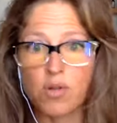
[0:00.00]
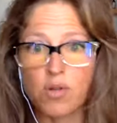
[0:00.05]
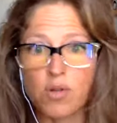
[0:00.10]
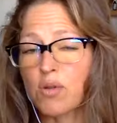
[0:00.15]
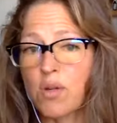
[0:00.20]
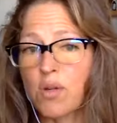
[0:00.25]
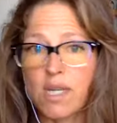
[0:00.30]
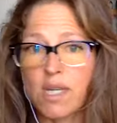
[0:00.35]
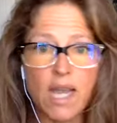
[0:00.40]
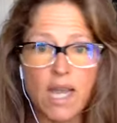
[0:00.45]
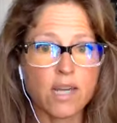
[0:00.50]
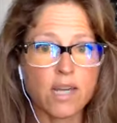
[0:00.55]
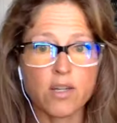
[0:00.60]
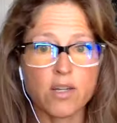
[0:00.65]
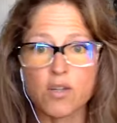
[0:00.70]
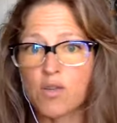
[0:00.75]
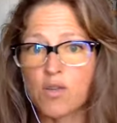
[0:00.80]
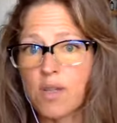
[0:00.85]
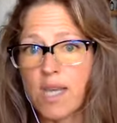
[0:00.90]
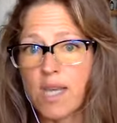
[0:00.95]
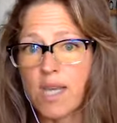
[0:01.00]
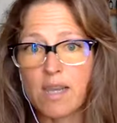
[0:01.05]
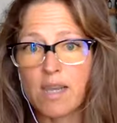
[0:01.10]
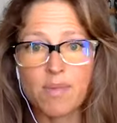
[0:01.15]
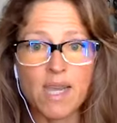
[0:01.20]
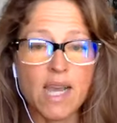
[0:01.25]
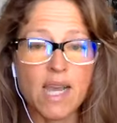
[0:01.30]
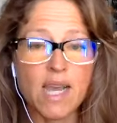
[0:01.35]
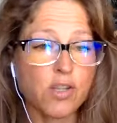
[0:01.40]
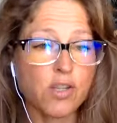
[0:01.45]
You were diagnosed with
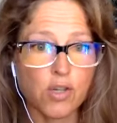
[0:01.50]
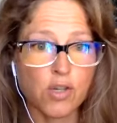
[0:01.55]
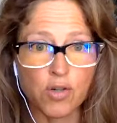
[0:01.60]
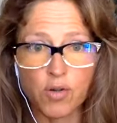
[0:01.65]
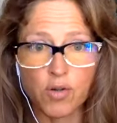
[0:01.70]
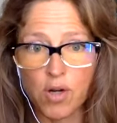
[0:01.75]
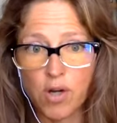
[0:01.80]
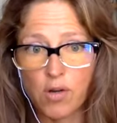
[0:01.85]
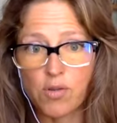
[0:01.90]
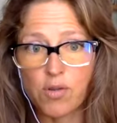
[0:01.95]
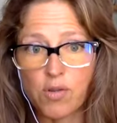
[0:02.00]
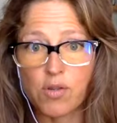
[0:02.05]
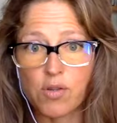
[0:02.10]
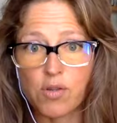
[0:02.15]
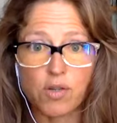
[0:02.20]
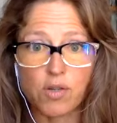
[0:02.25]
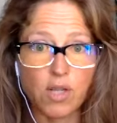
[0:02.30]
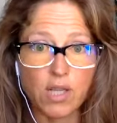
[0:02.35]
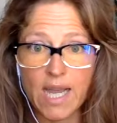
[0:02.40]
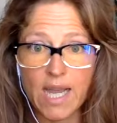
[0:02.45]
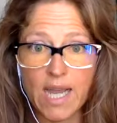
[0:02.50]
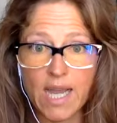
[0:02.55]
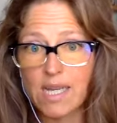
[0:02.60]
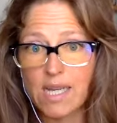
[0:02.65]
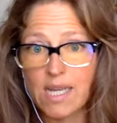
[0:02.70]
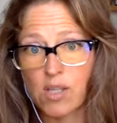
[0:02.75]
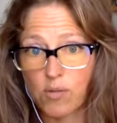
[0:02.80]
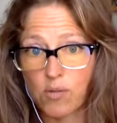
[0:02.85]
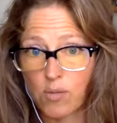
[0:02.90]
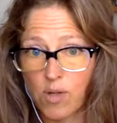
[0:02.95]
IBS or Crohn's or
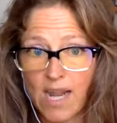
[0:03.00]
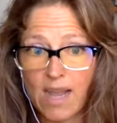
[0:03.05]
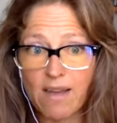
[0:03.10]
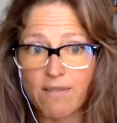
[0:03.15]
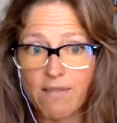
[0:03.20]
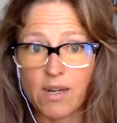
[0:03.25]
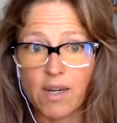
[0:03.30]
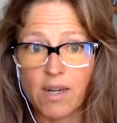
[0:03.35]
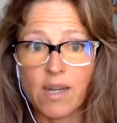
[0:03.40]
colitis or whatever